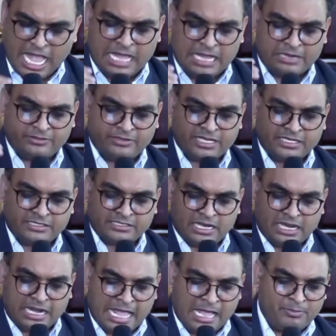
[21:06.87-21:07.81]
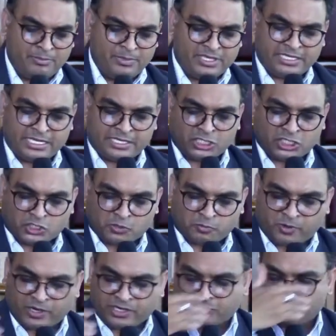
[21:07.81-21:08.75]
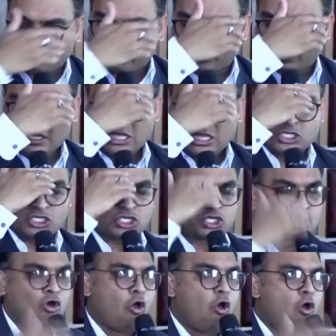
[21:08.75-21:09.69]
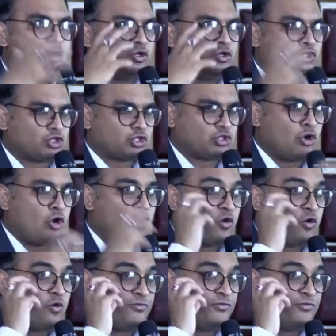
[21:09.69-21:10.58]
and there's a lament that expresses strong sorrow